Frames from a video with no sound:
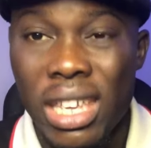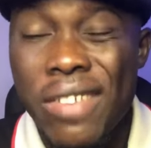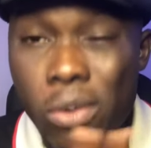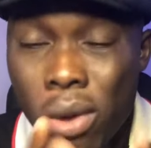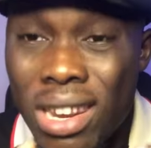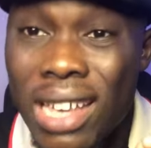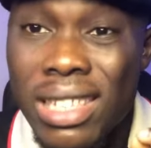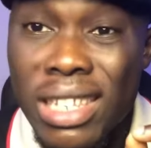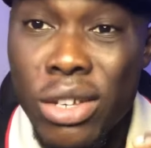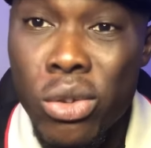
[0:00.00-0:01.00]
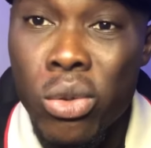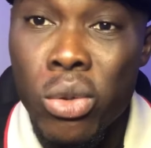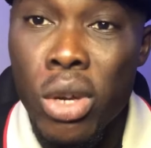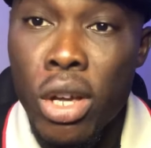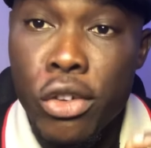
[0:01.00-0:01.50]
even when they are seeing
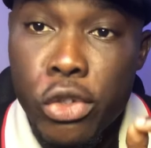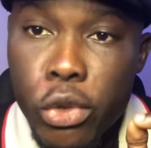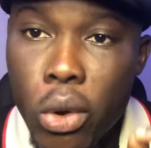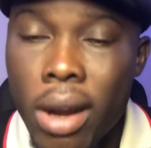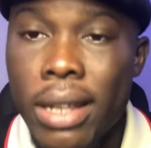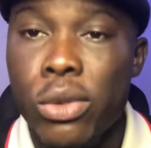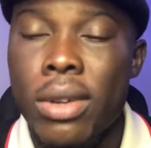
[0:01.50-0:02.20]
you struggling